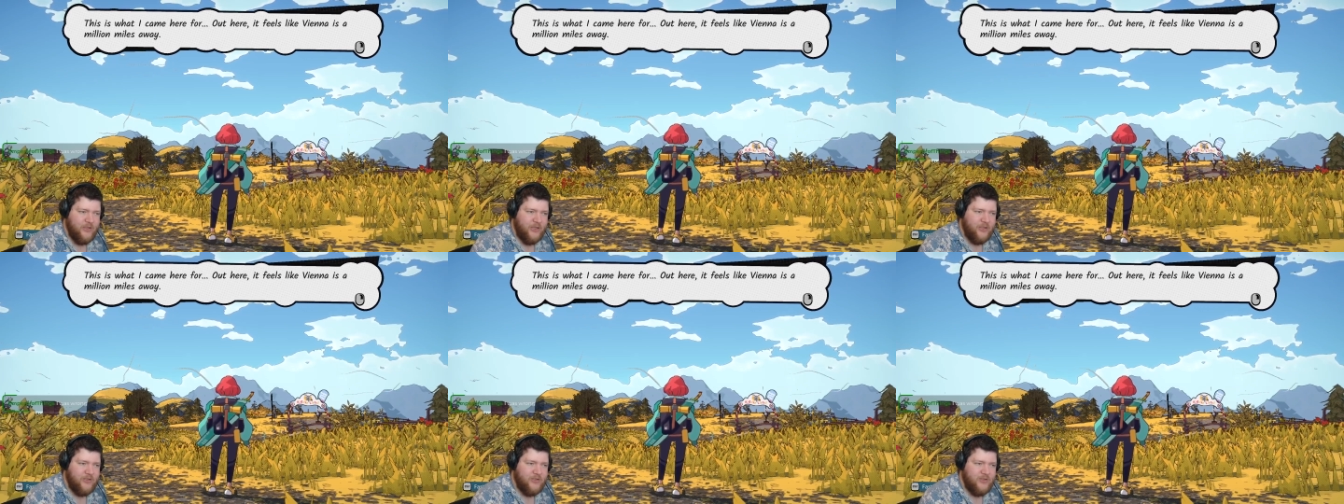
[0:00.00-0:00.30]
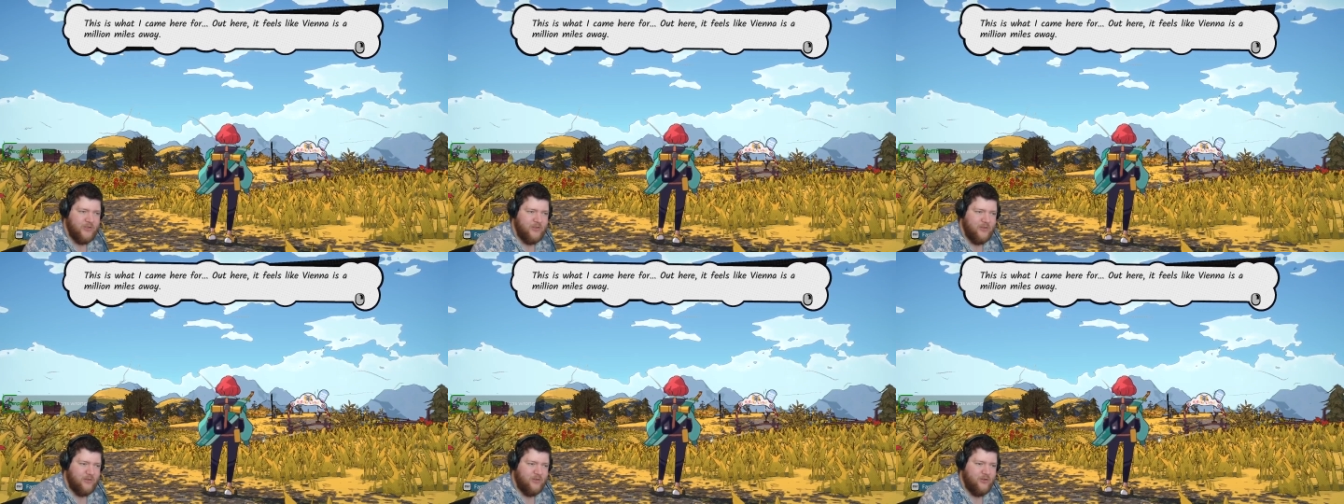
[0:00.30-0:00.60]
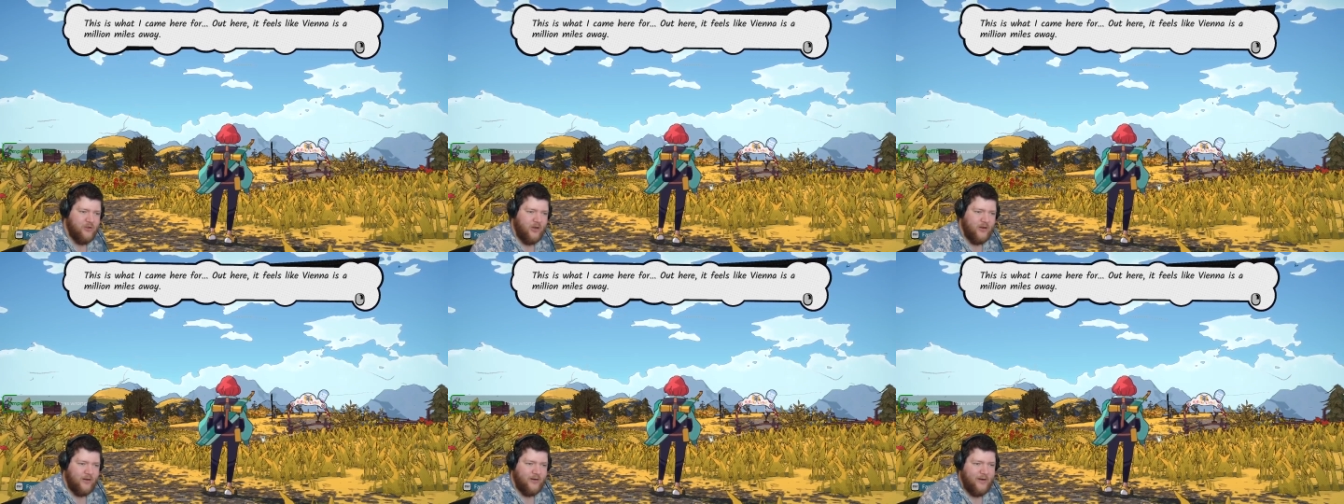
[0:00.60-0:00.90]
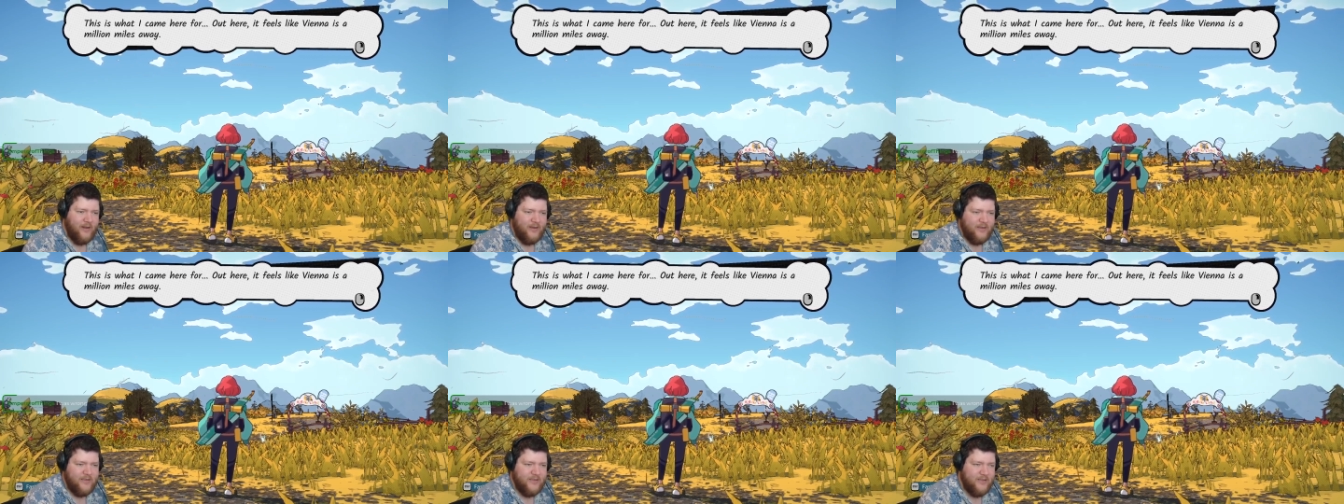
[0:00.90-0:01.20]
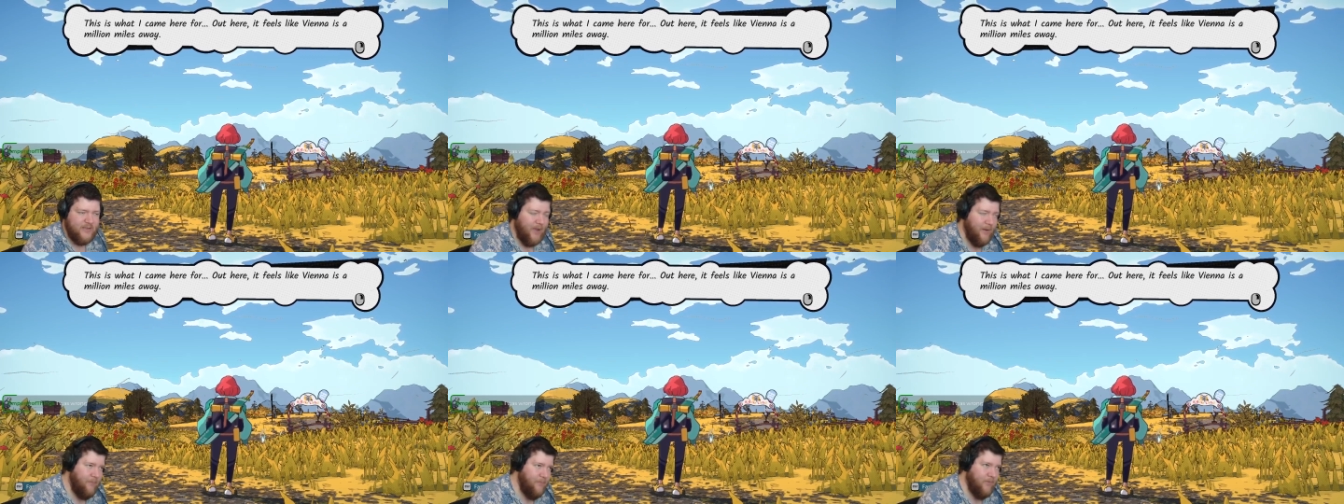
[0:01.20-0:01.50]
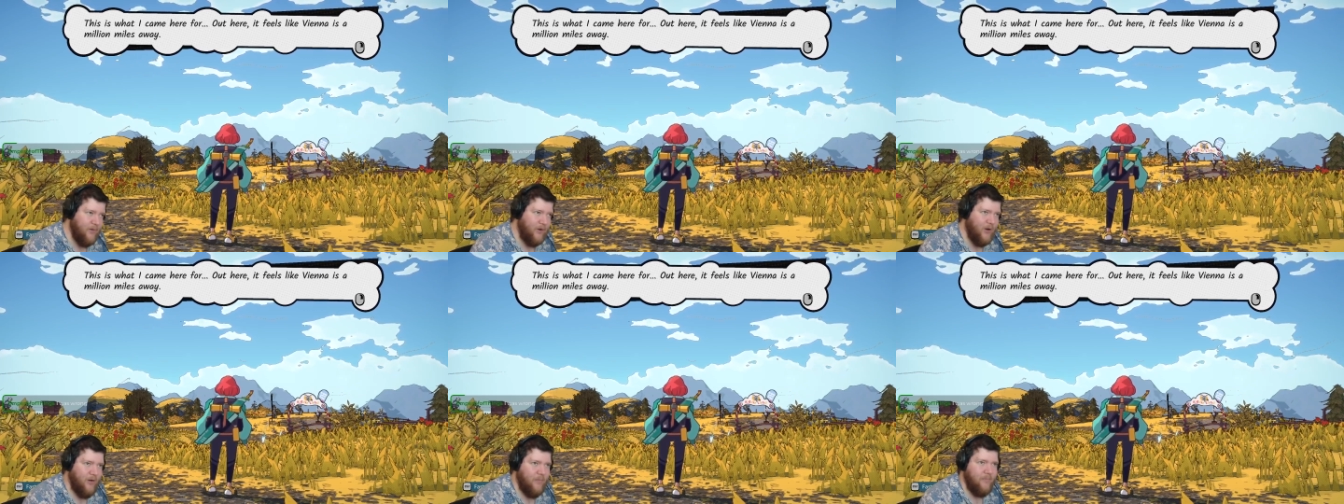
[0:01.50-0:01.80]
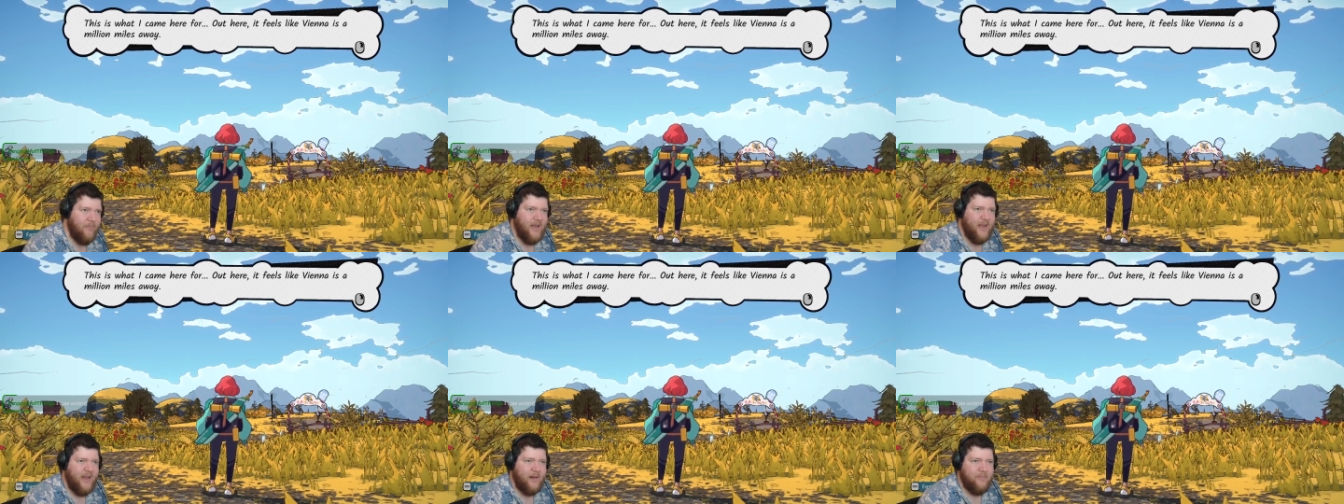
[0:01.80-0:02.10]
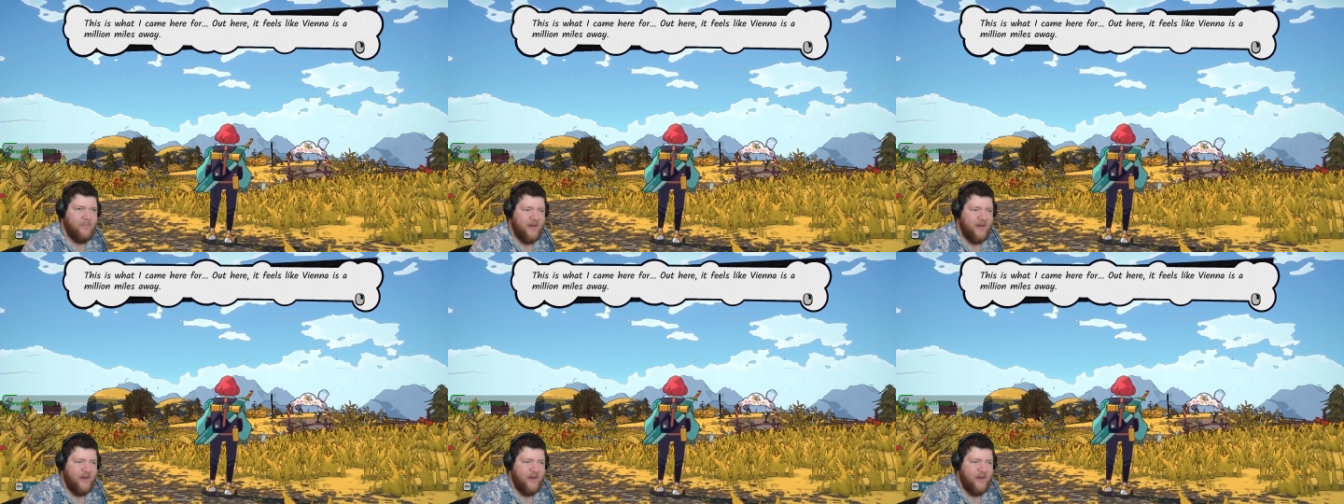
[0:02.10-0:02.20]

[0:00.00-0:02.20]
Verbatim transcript: it's got like some combat,